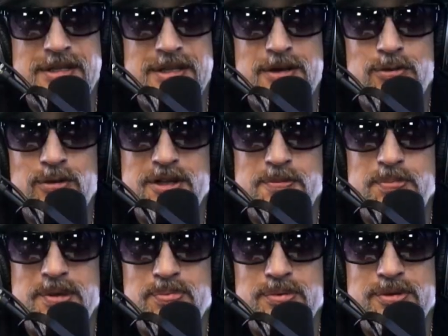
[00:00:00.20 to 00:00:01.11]
how rich
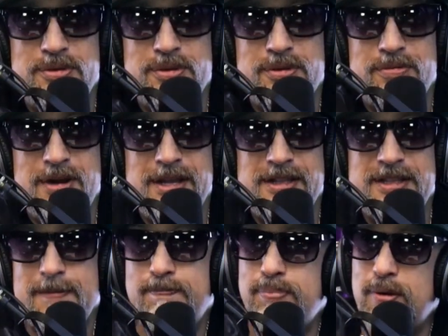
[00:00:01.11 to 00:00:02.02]
people do it, right?
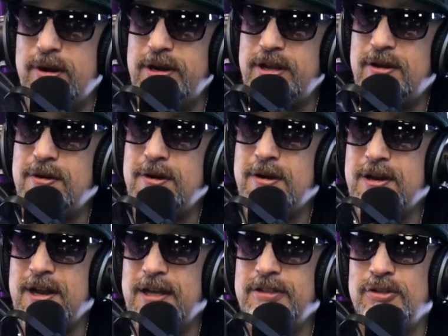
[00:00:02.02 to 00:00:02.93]
That party
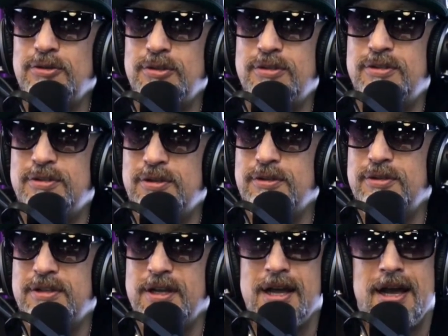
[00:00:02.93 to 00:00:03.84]
hard, like those right. the,
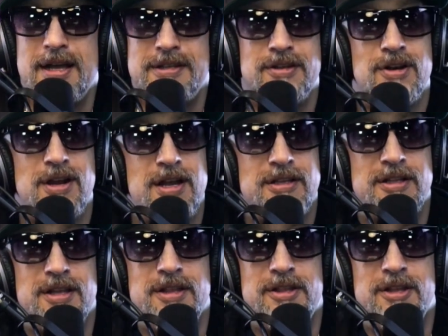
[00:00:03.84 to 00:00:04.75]
the guys that are like
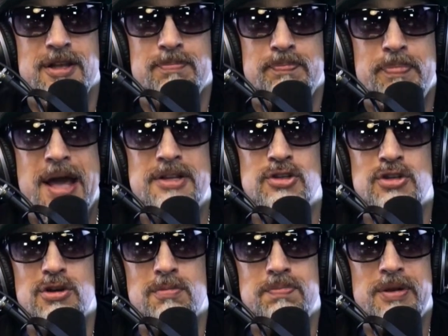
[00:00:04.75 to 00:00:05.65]
the the
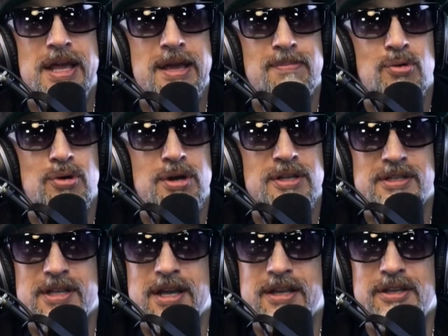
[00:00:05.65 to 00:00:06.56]
bachelor
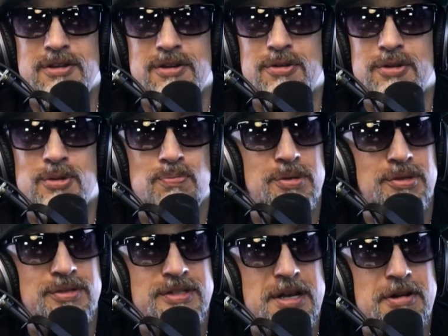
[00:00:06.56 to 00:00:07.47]
playboys, like, you know, the
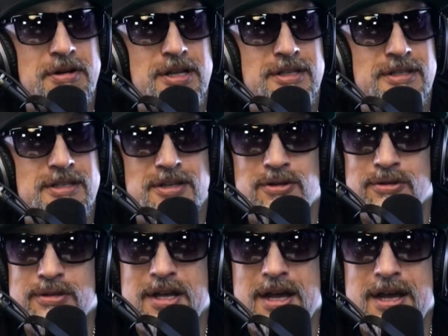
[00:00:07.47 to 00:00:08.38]
Bilzerians and
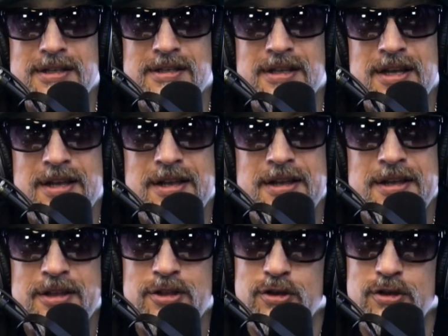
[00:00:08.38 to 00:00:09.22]
those guys. The